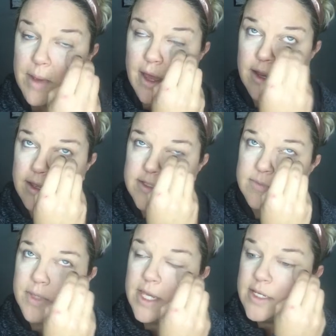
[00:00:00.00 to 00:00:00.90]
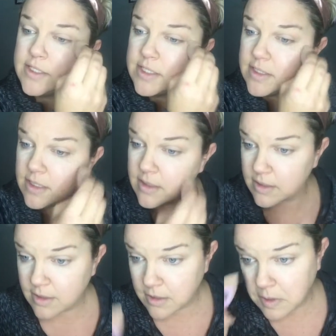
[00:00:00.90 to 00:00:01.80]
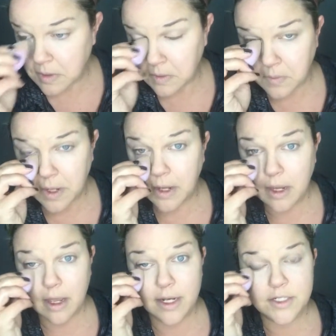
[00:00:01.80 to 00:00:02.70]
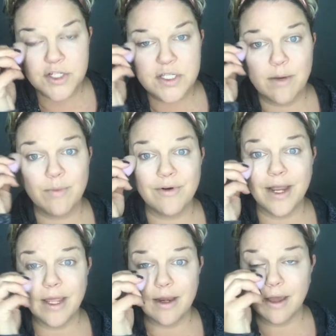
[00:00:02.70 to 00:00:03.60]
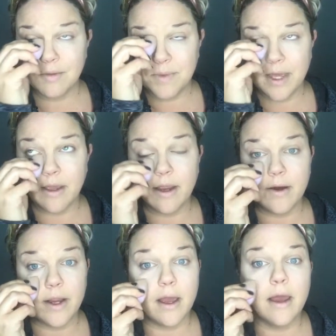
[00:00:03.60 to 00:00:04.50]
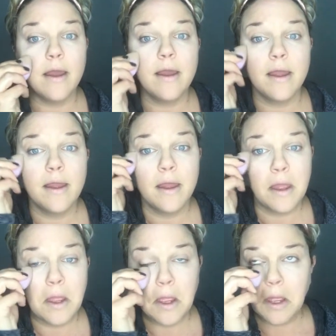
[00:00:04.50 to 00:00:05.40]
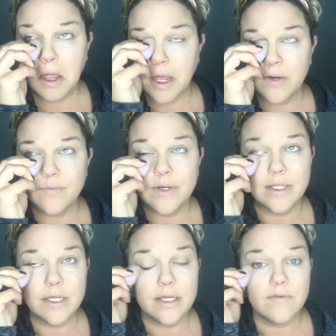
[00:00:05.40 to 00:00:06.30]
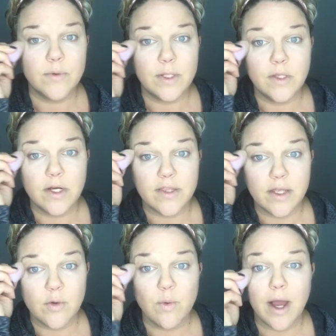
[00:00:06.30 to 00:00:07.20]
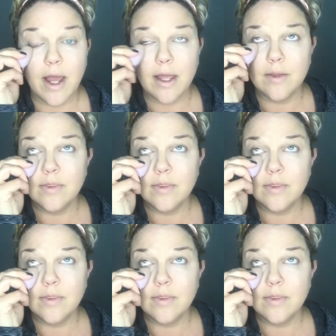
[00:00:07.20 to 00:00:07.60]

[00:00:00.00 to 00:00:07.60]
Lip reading: pat it into place. Okay. And it's just going to brighten up that area and really give you a look that you want.